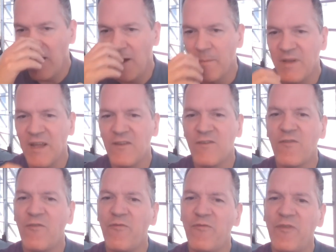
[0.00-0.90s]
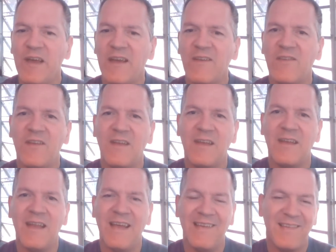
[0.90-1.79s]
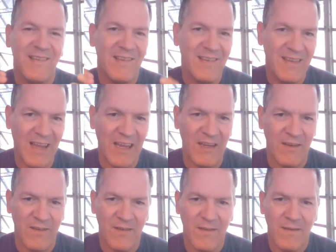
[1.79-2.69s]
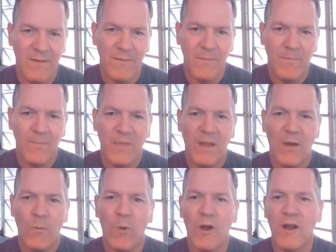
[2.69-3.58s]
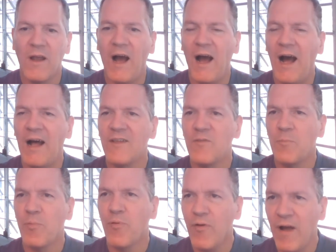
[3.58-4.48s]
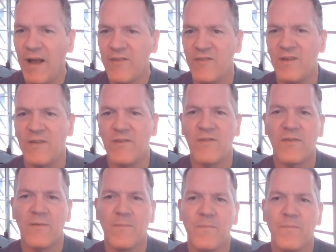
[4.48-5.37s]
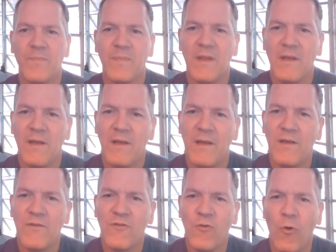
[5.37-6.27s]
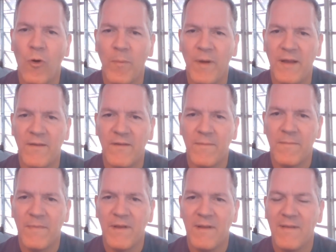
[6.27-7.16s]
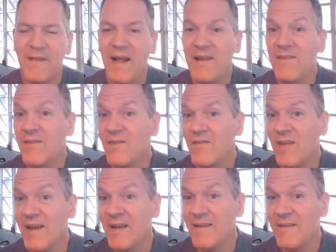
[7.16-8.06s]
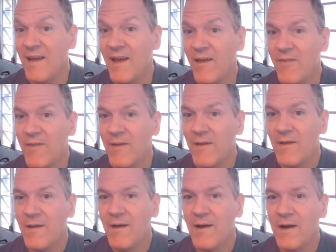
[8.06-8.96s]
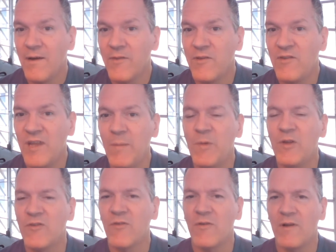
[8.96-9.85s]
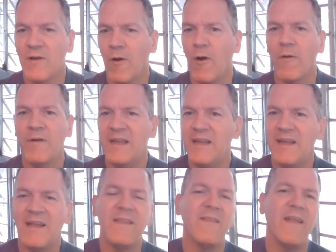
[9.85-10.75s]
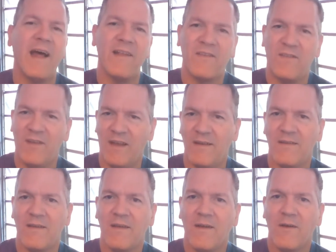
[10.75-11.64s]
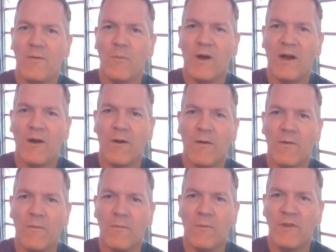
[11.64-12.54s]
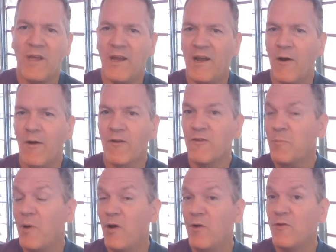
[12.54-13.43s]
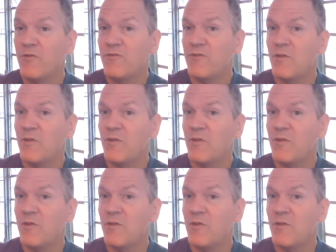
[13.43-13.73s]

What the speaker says: gets fixed in a state where God's presence is torment. That's the second death. The demons are already in that state where when they are exposed to the